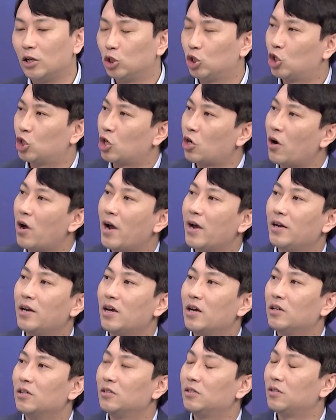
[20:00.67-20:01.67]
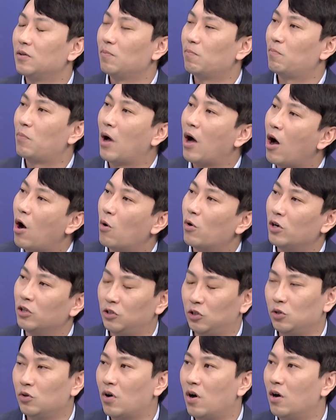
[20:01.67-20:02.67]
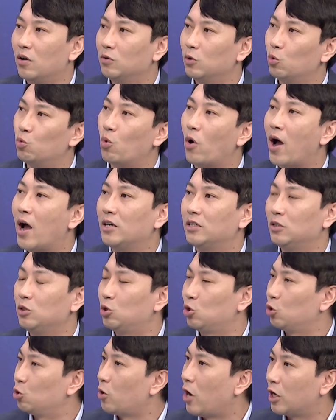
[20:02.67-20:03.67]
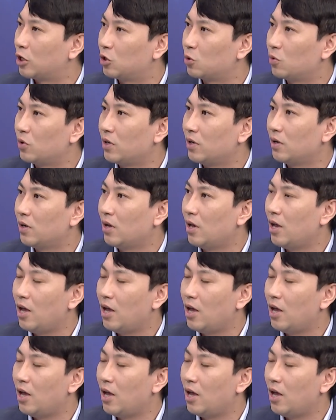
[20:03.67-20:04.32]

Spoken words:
China's power is still on the rising trajectory.